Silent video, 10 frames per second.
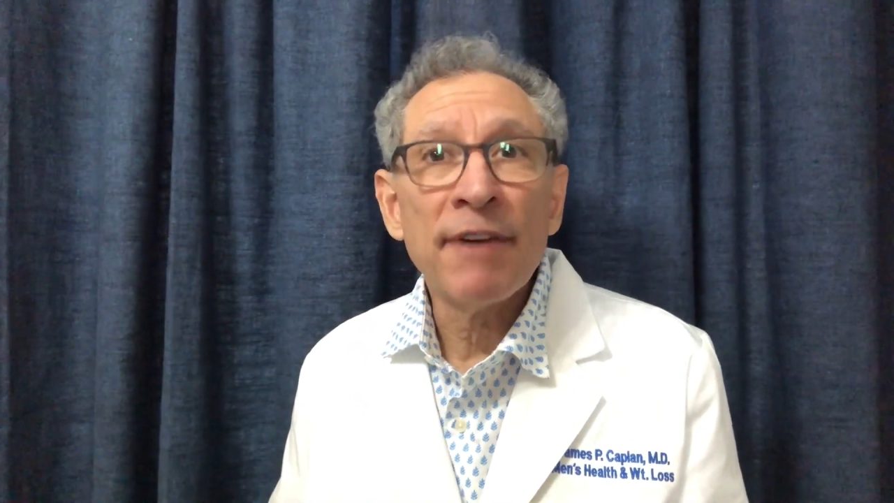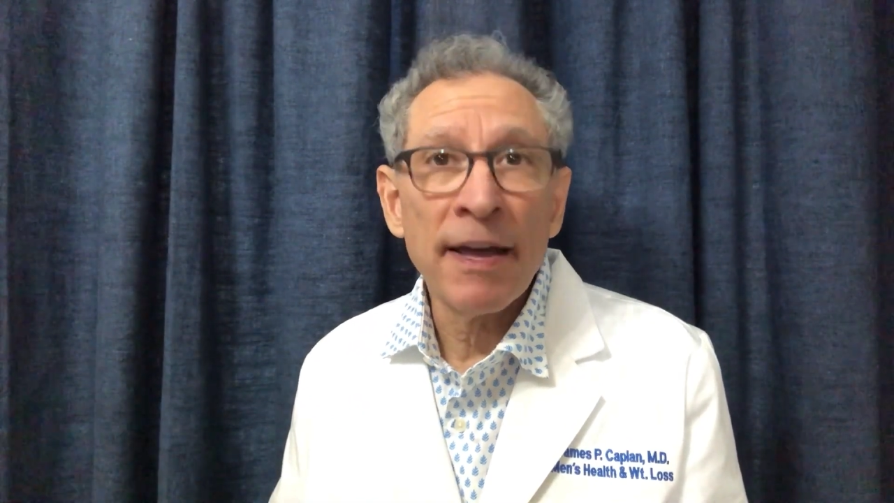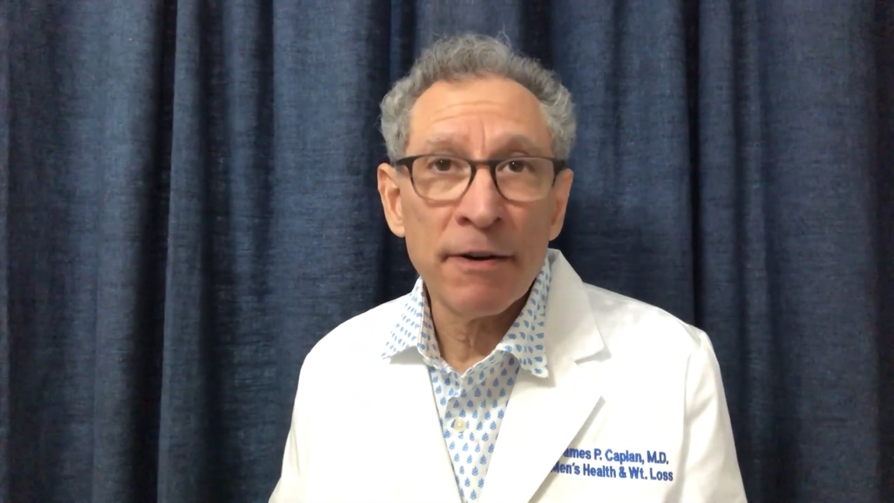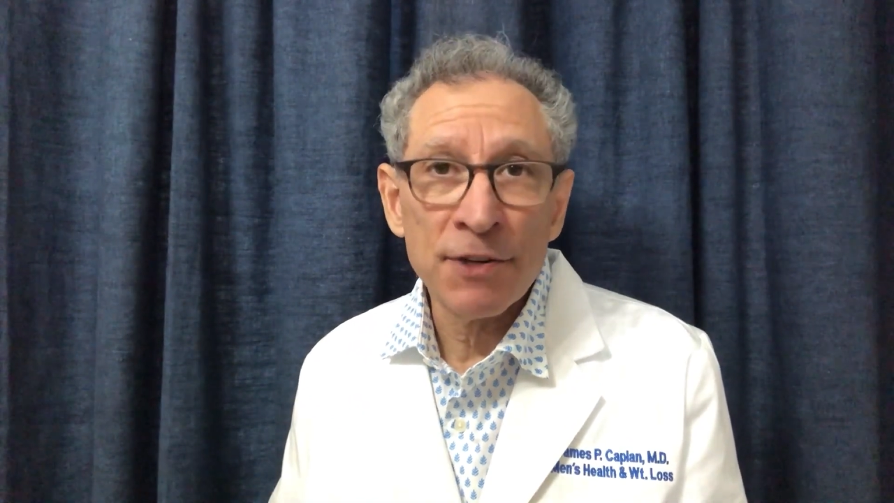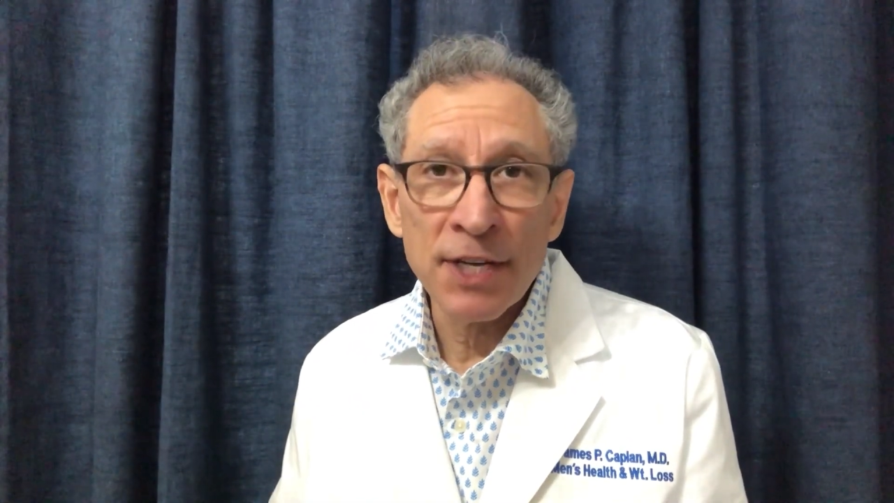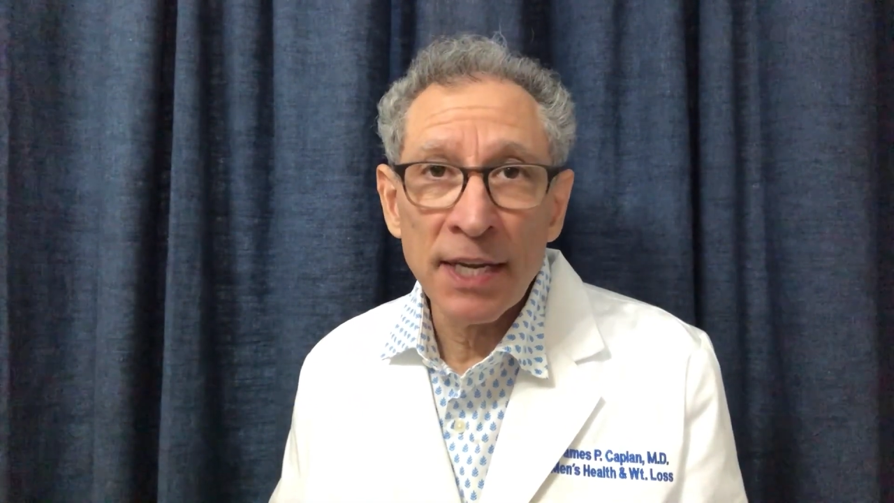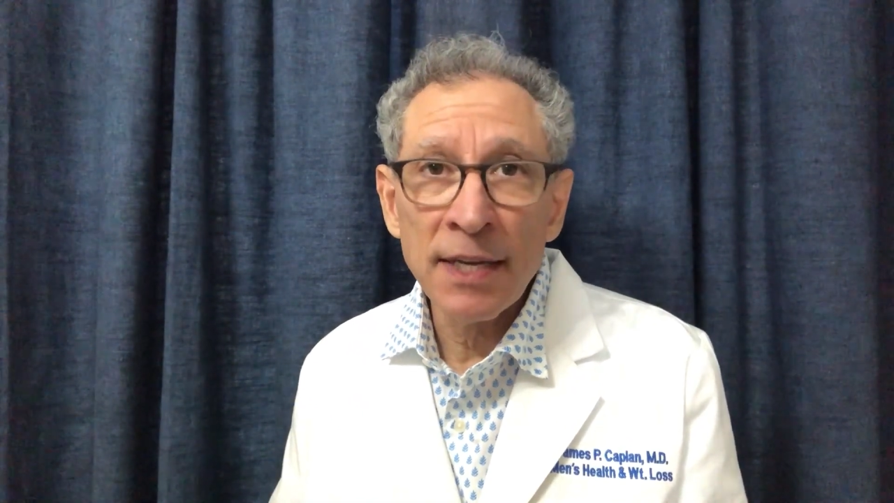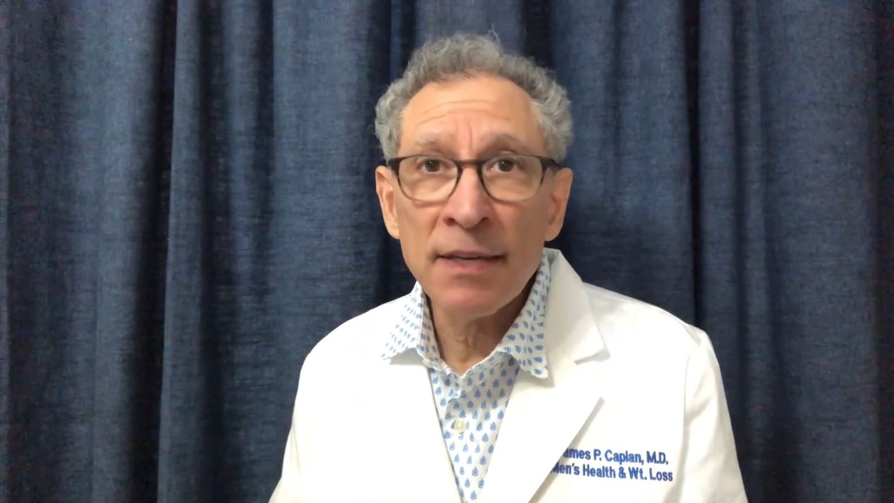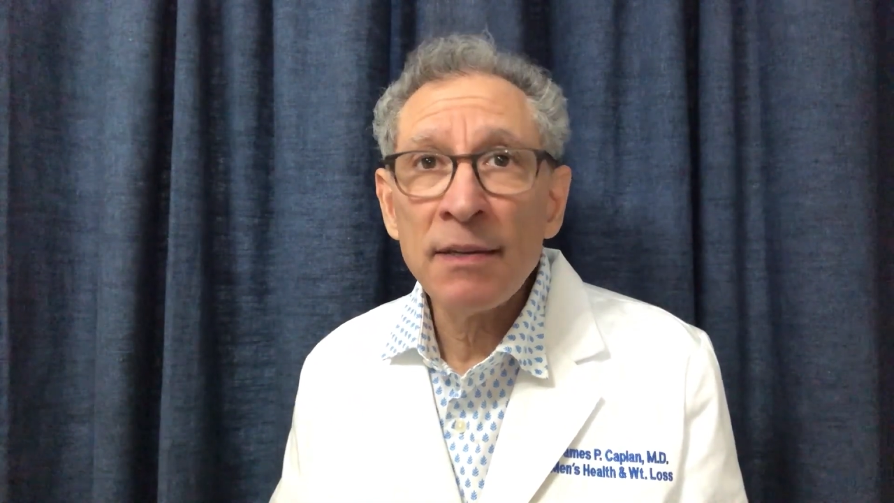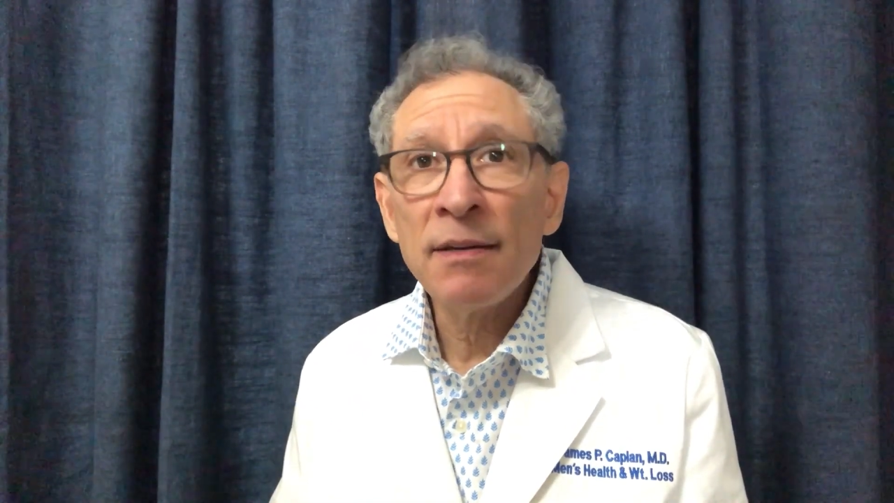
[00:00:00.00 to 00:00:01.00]
energy
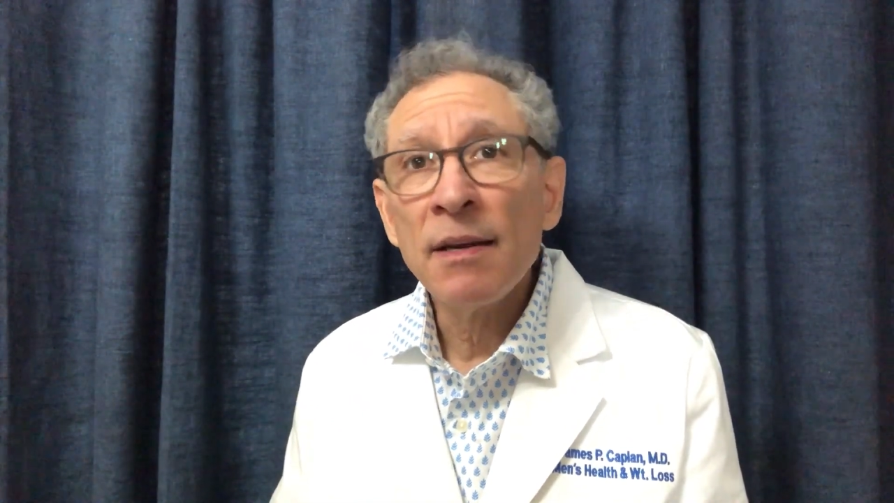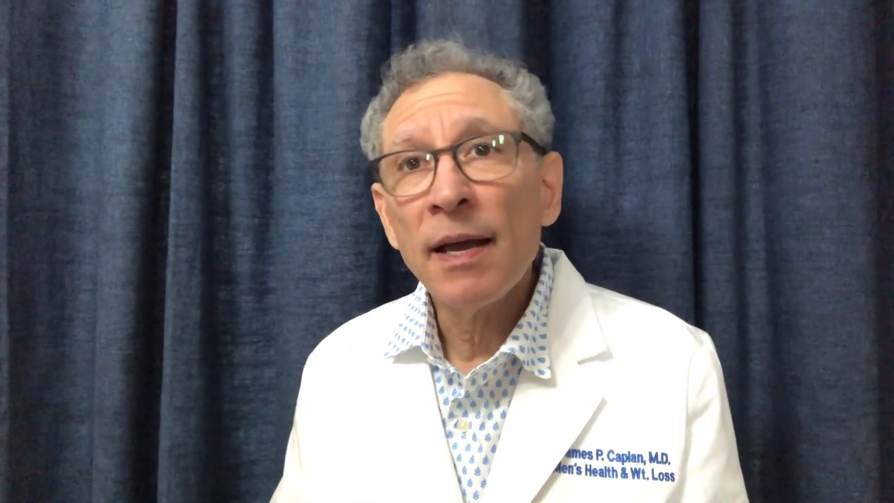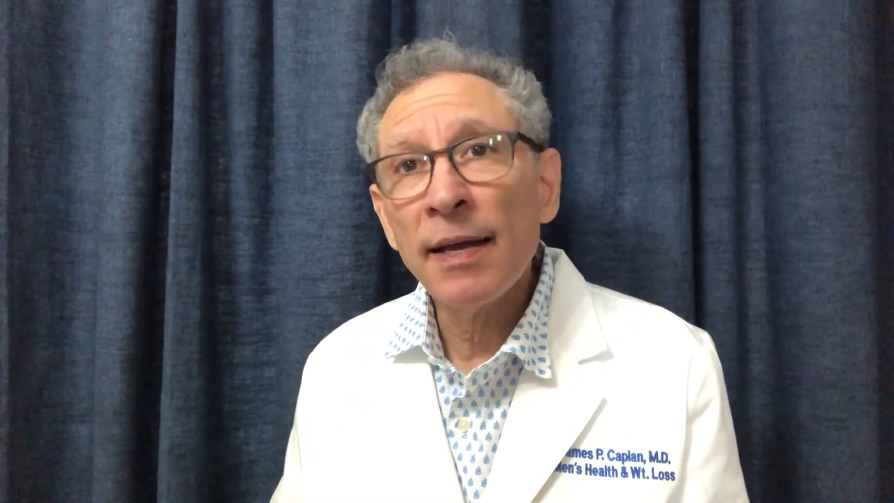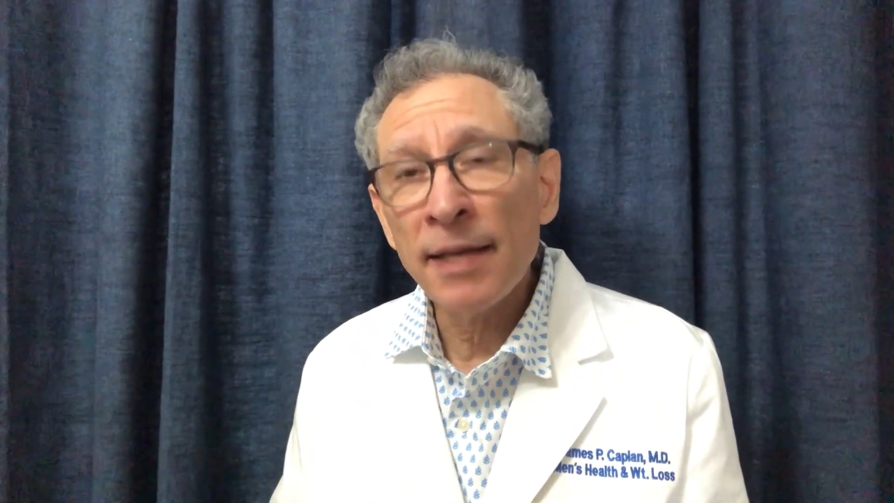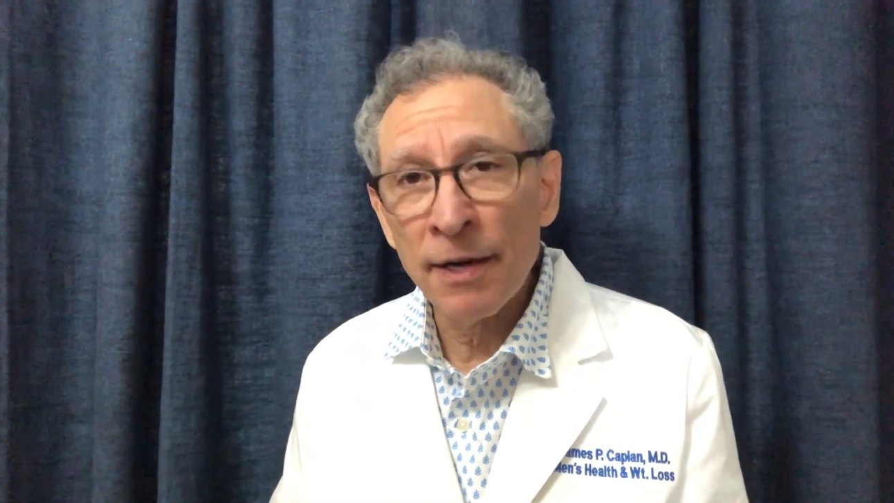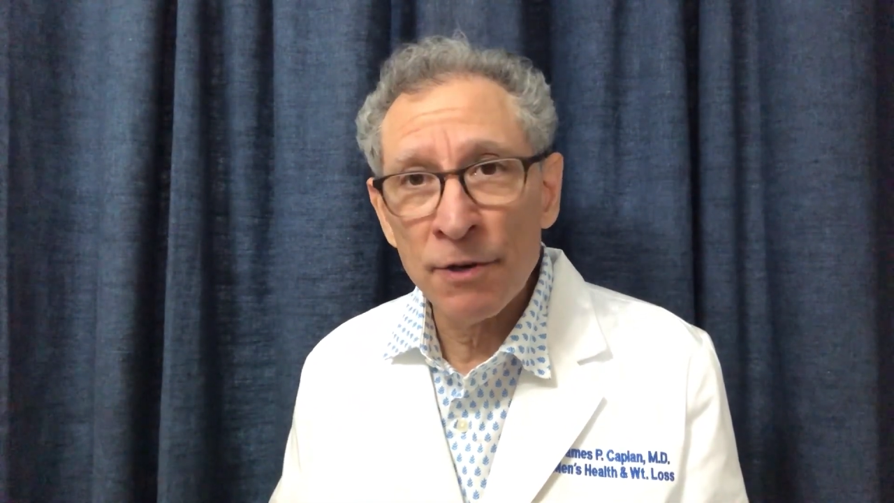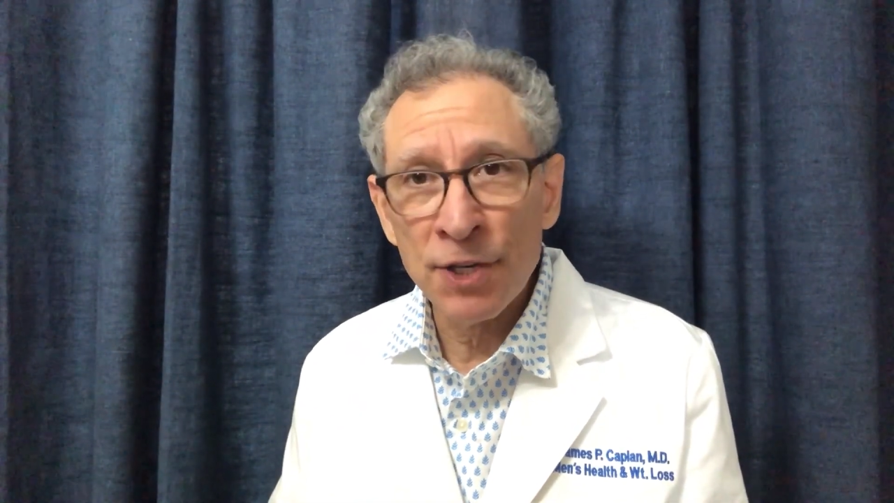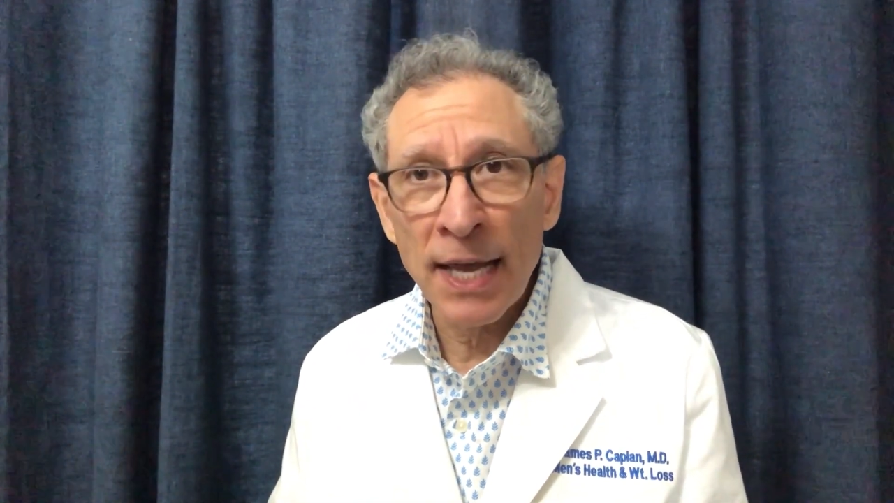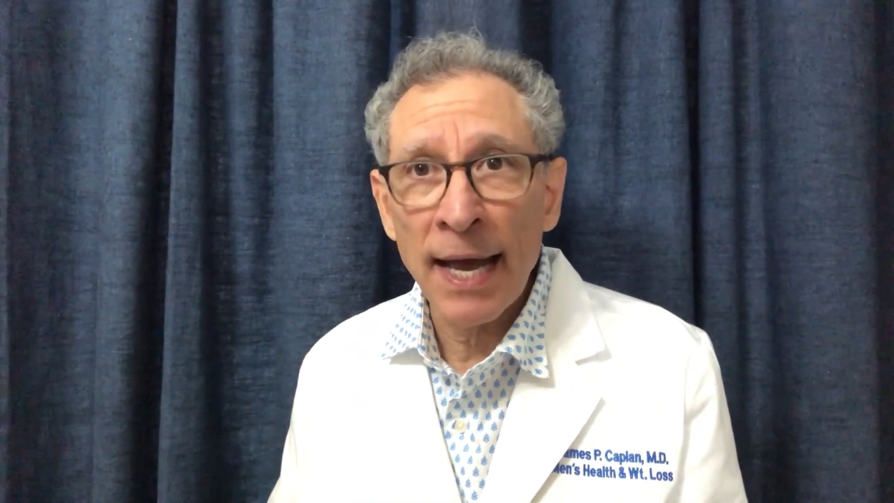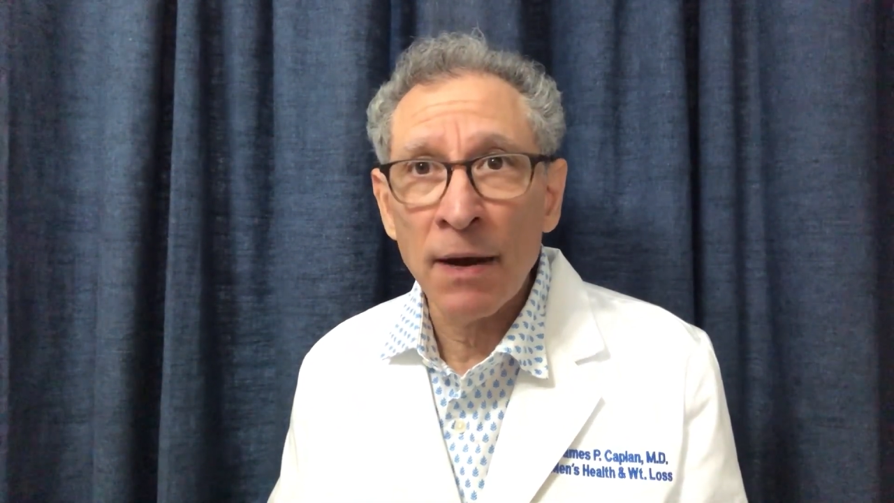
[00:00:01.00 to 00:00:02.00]
in and
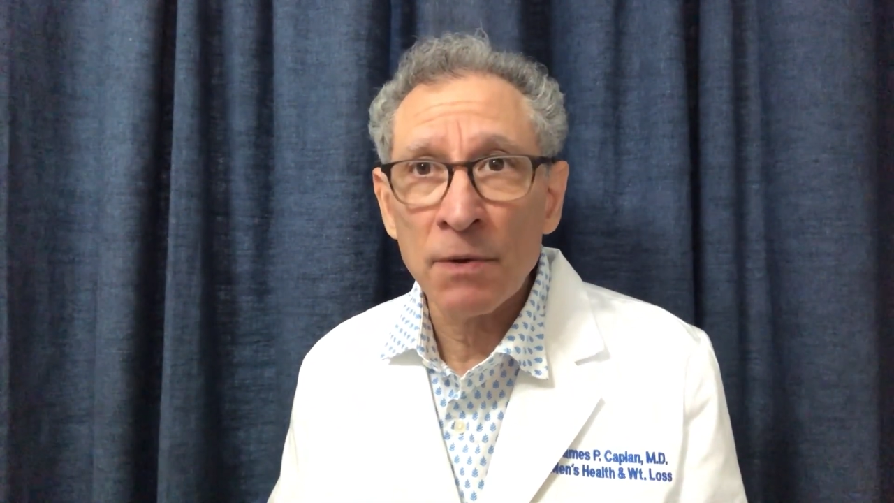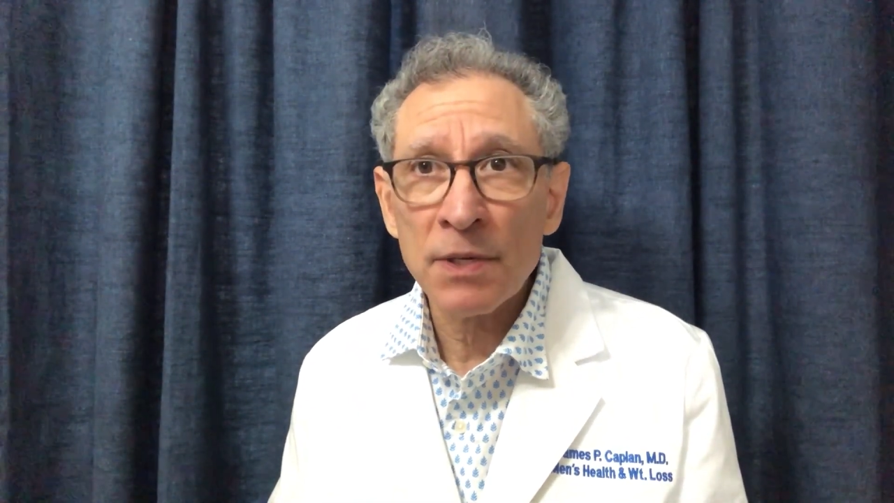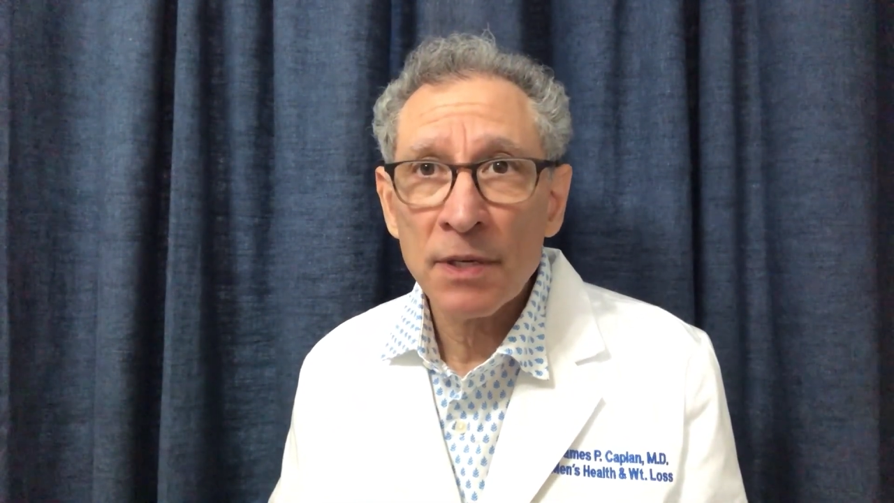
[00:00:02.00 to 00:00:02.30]
energy out.